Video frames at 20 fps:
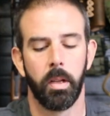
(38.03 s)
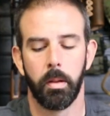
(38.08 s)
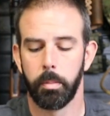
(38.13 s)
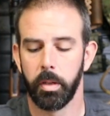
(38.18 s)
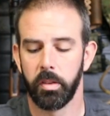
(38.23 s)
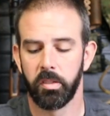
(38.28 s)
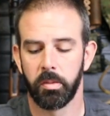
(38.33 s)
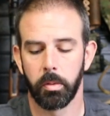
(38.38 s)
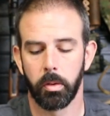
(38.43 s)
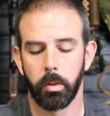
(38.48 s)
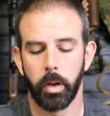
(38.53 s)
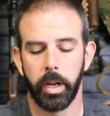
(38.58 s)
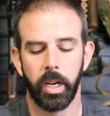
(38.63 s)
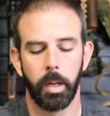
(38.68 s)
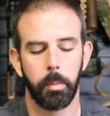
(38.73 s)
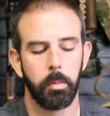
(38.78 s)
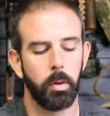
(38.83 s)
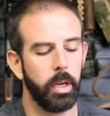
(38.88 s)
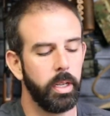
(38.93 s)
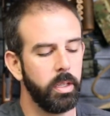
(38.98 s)
Been some great
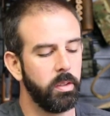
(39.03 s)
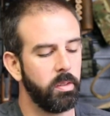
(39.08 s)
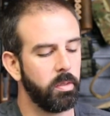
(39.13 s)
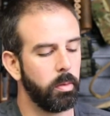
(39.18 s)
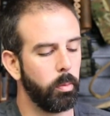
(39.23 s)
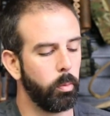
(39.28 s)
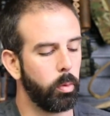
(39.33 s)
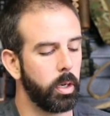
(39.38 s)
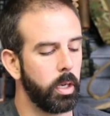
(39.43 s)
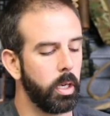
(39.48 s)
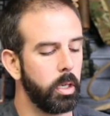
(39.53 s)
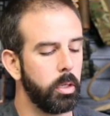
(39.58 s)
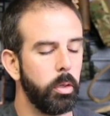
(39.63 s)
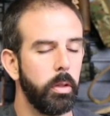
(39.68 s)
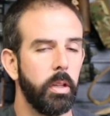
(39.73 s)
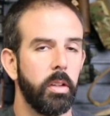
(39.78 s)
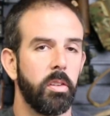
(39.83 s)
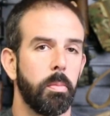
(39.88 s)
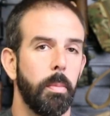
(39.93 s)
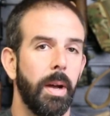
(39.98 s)
upgrades. We're going to do
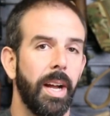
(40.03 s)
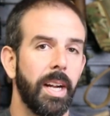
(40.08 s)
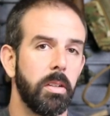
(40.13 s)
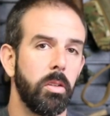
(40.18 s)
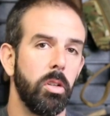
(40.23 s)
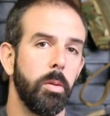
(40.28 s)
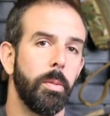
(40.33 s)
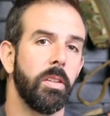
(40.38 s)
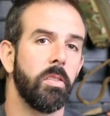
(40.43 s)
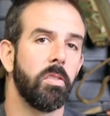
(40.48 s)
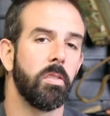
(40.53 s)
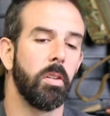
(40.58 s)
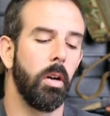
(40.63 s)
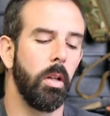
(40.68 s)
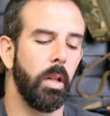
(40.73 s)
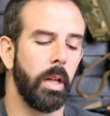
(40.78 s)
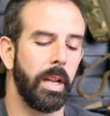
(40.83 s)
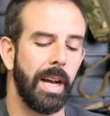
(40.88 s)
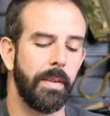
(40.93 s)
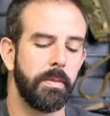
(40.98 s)
this mag tube
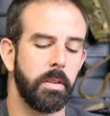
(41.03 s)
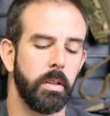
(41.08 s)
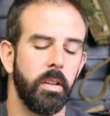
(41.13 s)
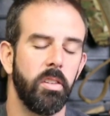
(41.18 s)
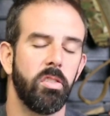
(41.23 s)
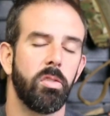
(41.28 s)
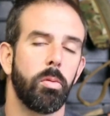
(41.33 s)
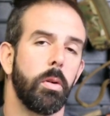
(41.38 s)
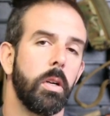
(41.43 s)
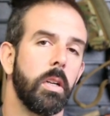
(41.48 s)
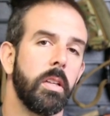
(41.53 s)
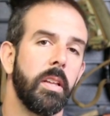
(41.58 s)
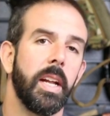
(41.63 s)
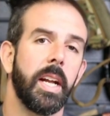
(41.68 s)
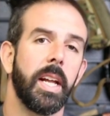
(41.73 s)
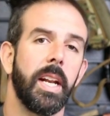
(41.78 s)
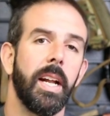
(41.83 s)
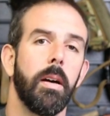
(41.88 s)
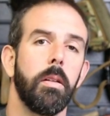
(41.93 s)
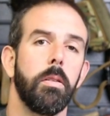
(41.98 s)
install, and after this, we're going to
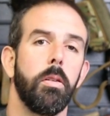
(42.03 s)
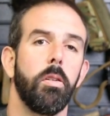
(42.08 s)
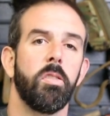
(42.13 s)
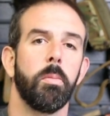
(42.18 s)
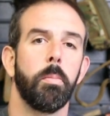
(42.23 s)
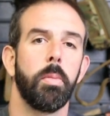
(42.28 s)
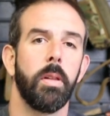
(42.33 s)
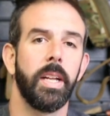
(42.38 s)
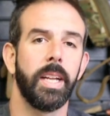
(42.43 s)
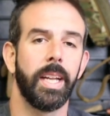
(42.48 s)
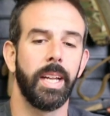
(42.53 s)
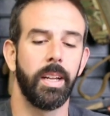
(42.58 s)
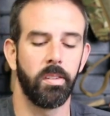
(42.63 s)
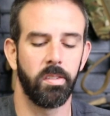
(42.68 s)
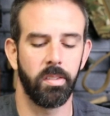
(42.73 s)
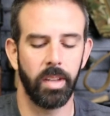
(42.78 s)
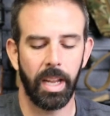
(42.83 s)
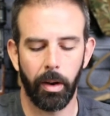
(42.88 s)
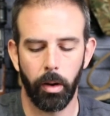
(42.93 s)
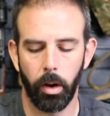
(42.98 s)
take it out and do some plinking,
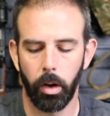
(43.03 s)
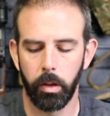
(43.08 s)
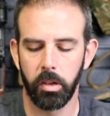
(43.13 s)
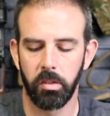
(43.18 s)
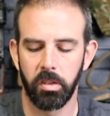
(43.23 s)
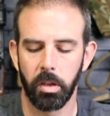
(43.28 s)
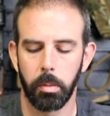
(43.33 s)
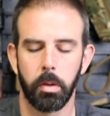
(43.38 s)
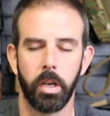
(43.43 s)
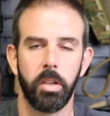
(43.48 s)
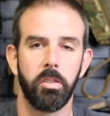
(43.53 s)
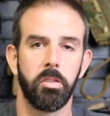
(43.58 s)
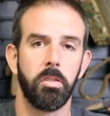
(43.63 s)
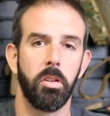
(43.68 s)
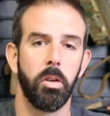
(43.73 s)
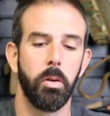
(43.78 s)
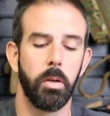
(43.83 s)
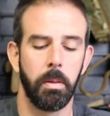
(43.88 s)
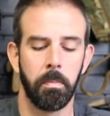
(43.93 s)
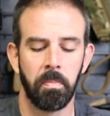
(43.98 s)
see how all these upgrades are
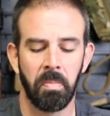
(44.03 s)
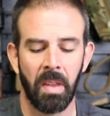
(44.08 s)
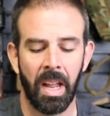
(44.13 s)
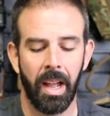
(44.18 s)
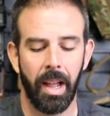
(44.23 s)
doing.